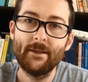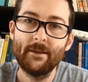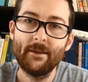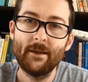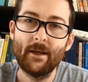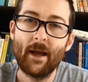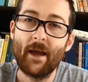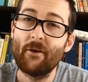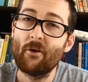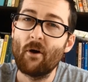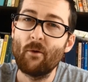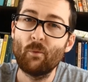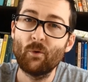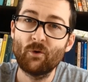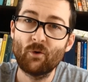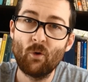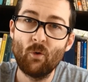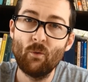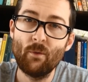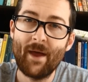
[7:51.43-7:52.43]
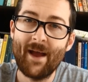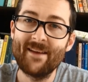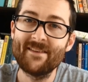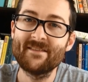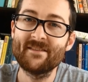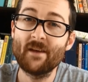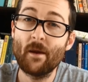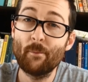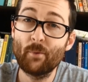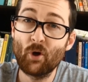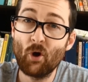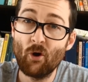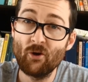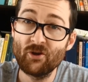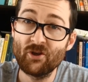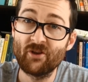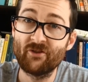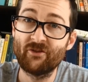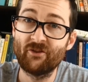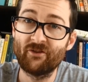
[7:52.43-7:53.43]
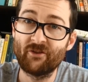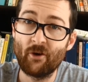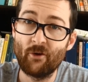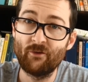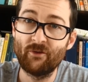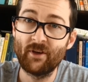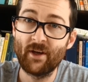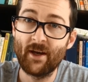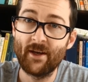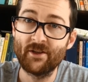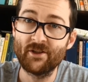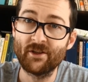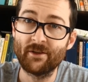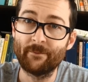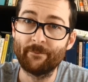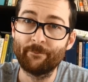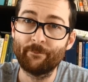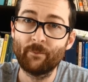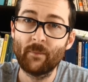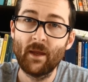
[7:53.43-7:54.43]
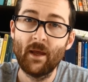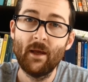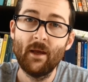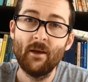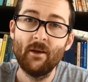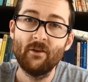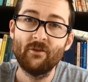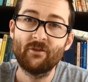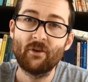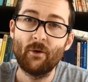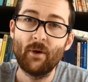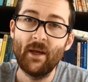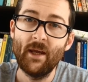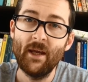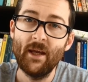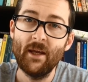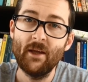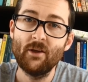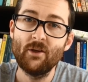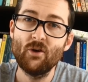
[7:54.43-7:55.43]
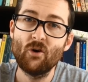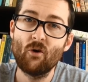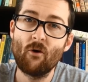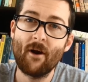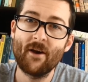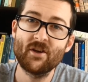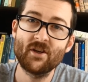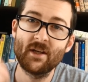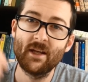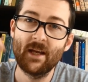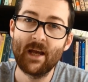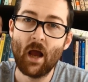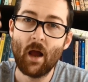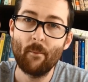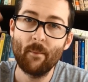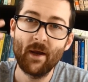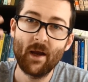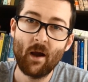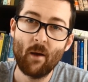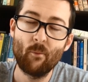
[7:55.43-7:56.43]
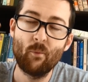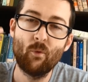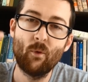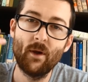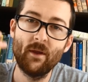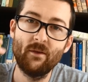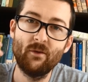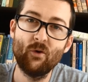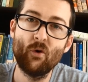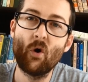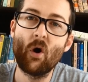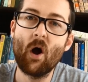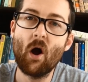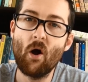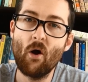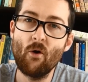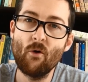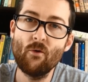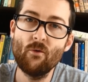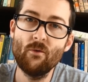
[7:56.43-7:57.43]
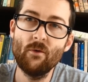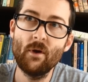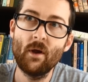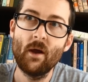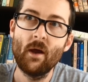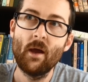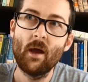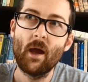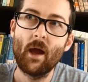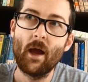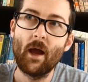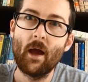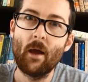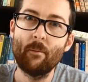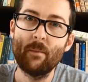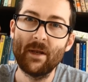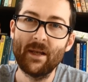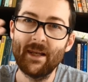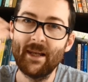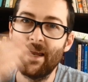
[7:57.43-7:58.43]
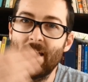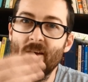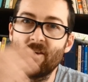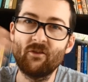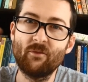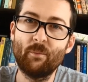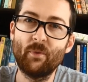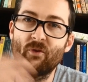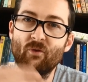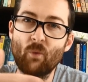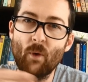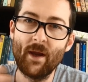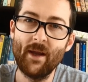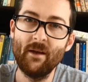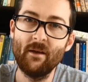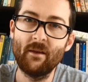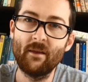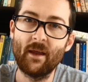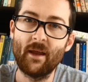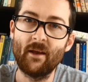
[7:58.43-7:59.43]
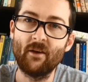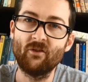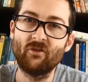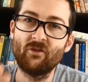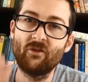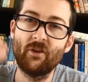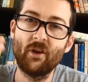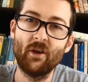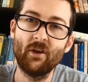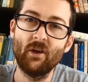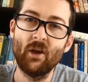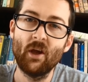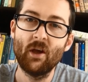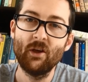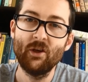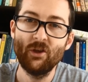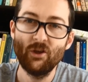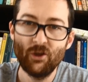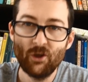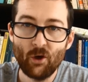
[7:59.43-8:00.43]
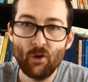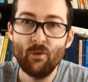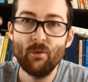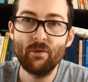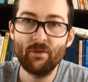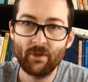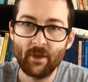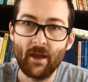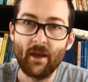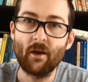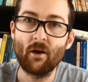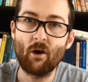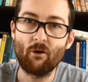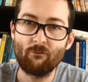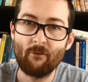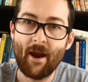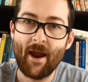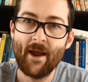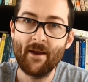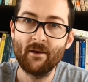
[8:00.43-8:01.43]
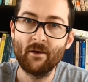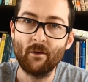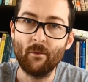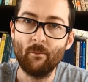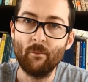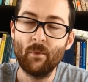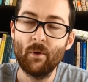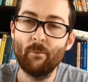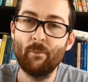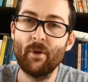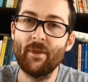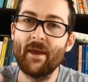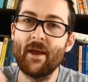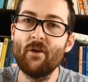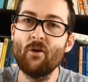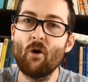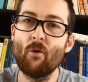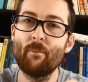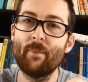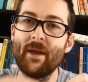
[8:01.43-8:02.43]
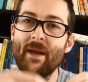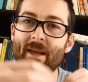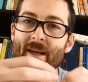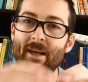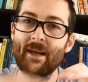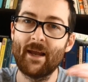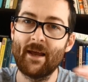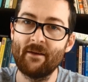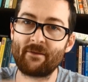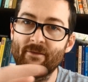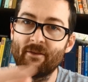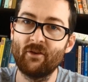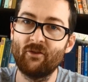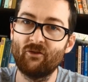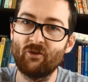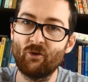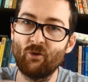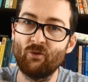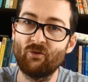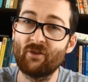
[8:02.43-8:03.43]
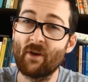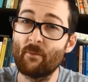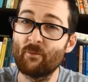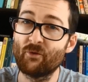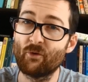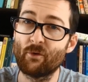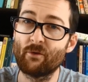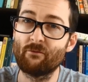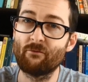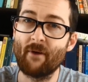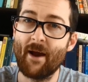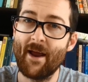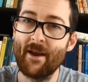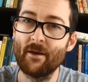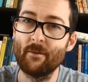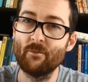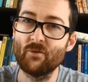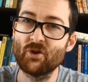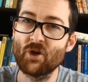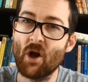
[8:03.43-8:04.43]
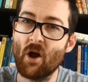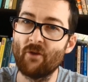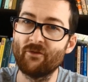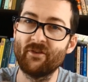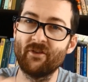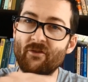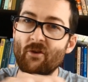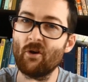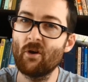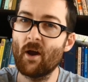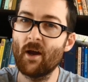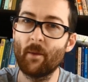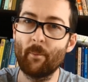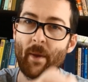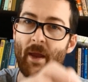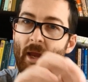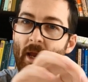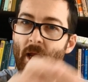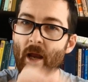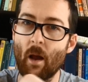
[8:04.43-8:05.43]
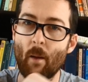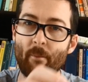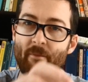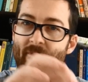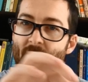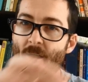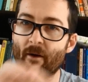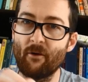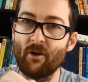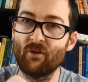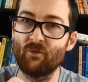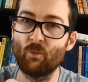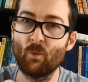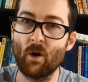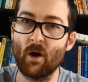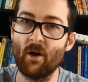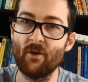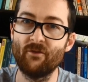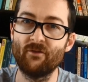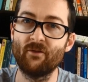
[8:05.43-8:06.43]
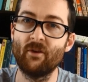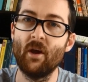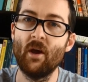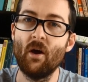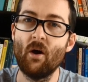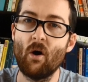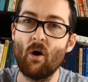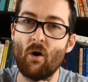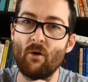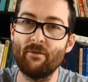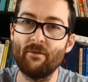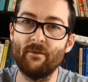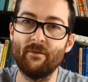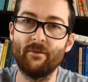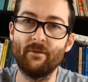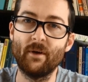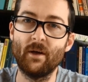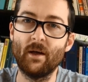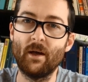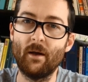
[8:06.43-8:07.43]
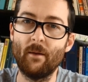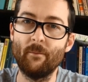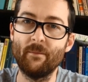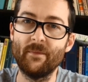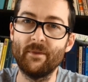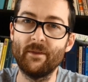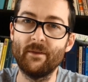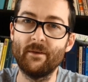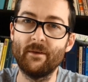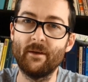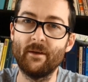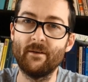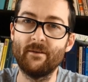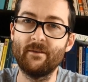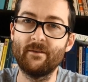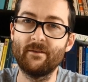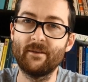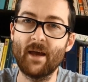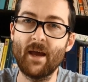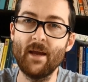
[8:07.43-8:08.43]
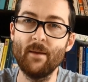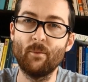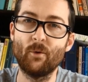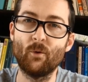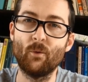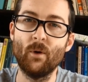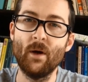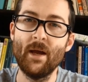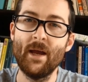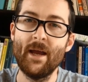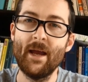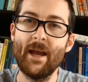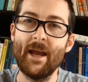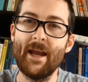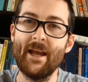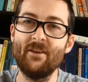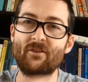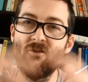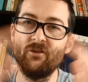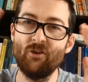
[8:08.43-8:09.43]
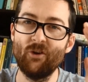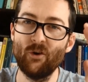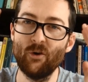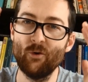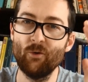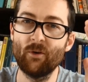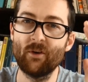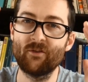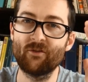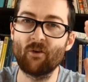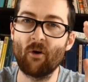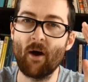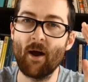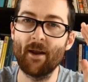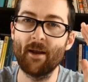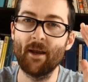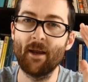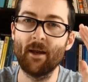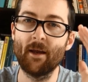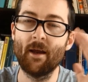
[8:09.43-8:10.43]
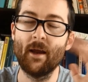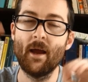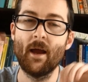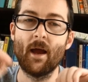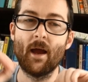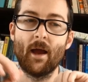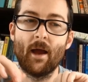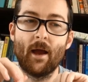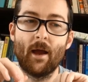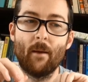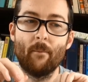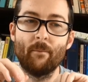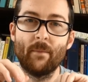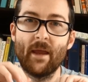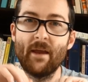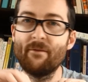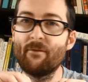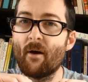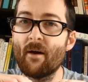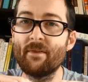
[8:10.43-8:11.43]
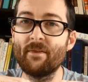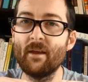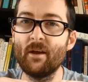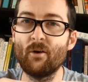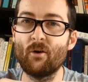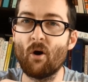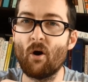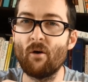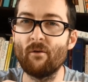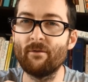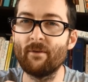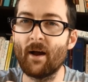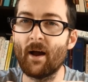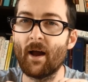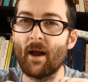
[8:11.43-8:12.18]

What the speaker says: and I would call that subconscious association. So here you're actually coming up with your own links between things that you think are random, but they're not being left to some sort of random chance. It's not like picking up various words off of the table. It's you deciding, if I think of